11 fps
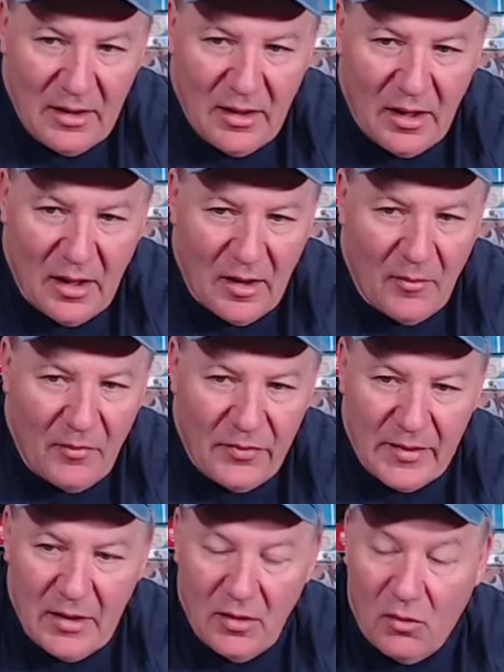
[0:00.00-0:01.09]
um,
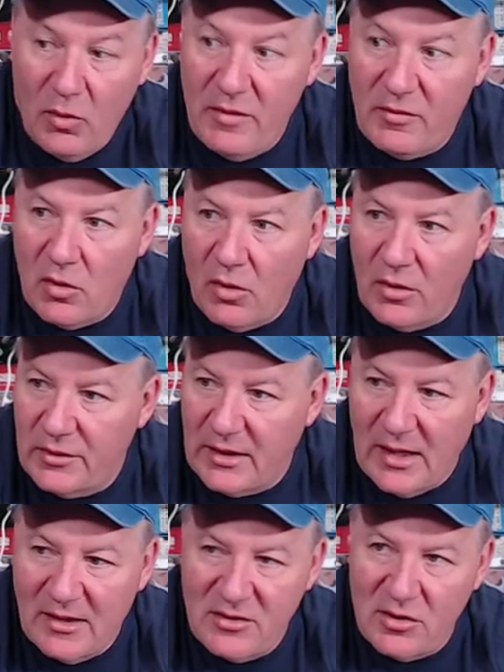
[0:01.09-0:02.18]
you know we've called to
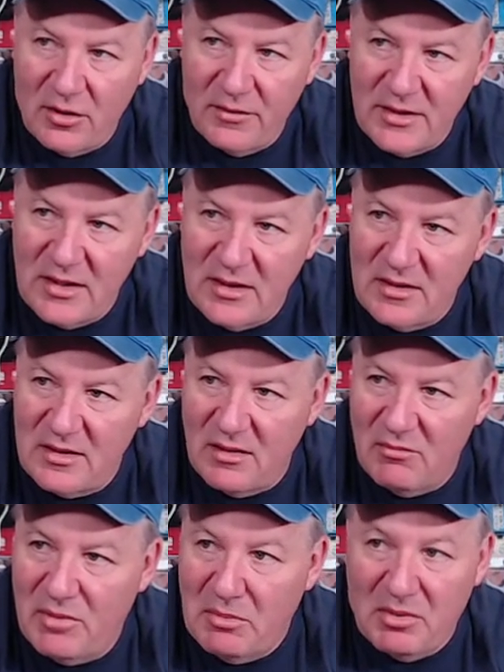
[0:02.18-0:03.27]
get services
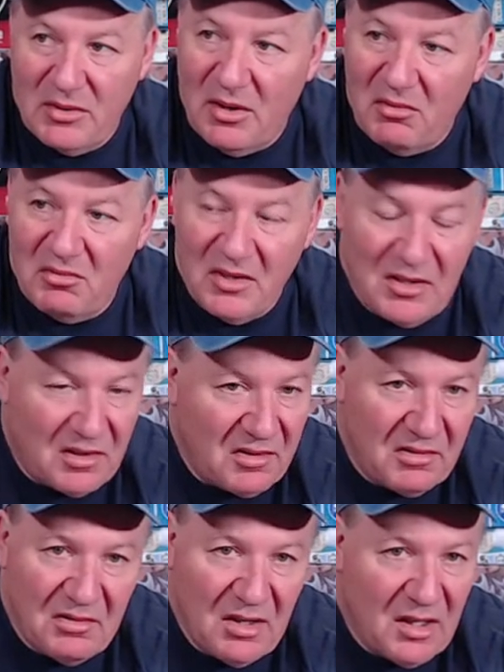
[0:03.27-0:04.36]
and people don't
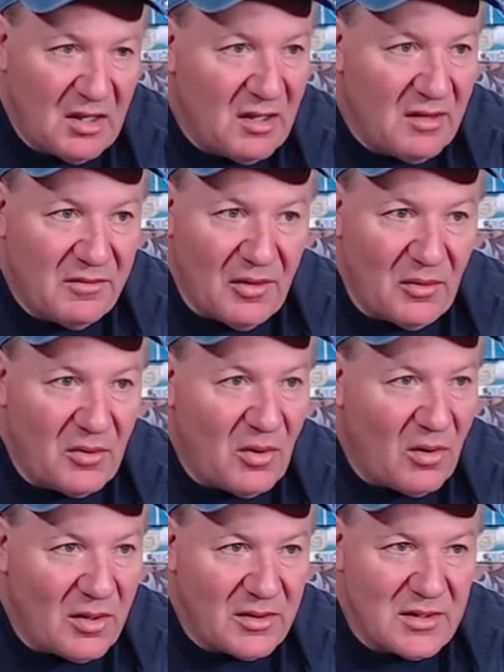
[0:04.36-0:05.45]
return phone
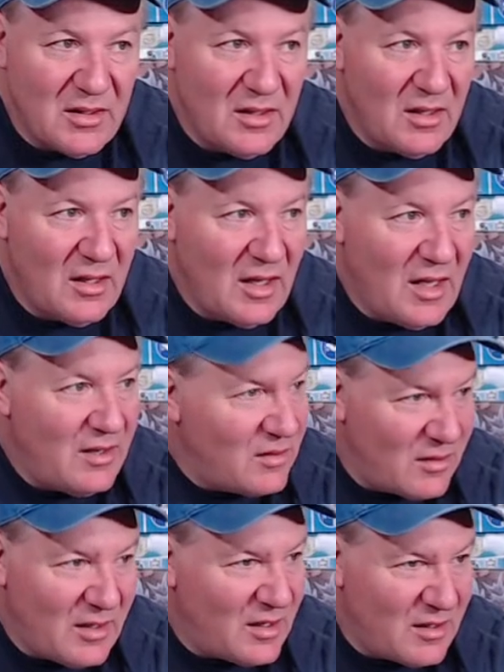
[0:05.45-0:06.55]
calls and you're
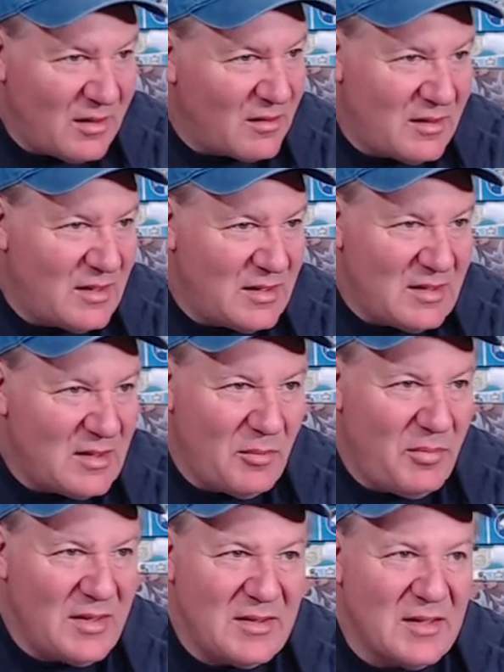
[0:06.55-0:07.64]
like this is a
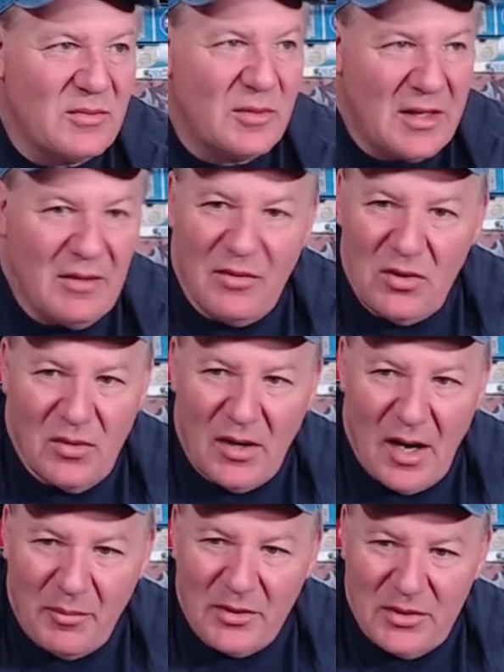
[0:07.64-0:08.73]
business we're giving you an
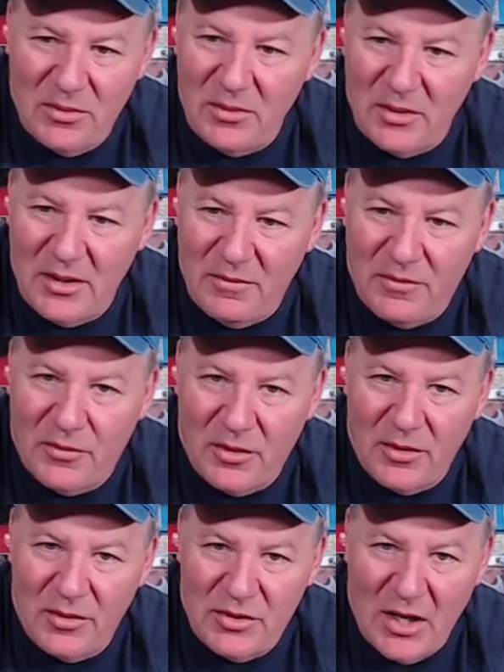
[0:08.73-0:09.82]
opportunity for
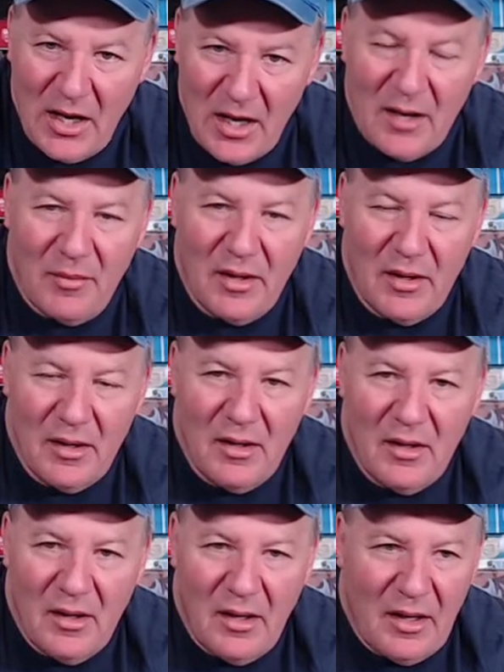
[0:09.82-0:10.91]
a job
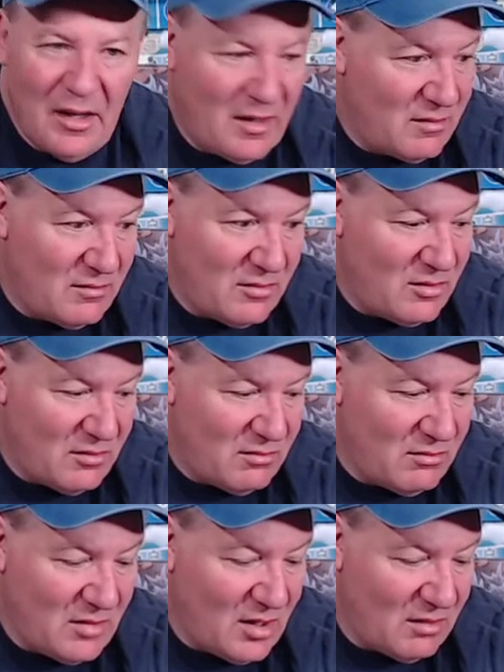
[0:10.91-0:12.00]
and you,
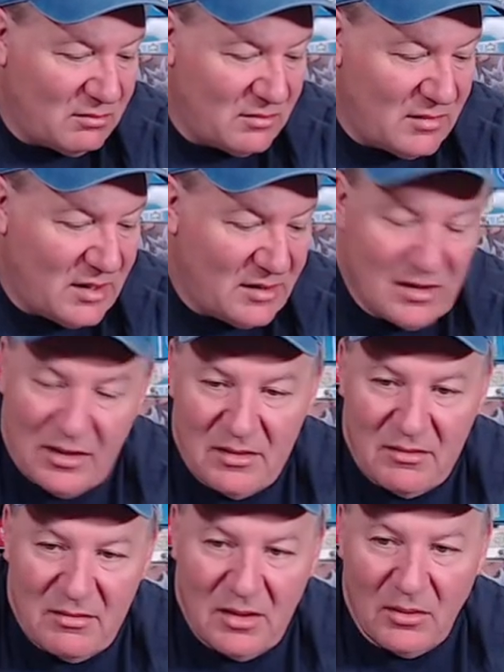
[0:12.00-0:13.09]
you know they just
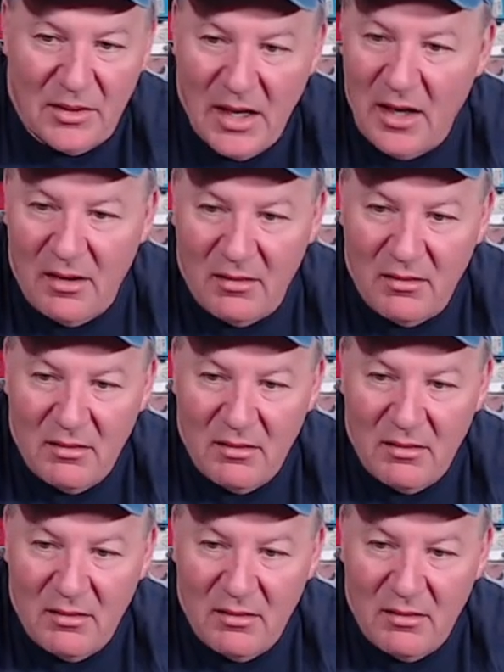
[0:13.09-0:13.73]
don't care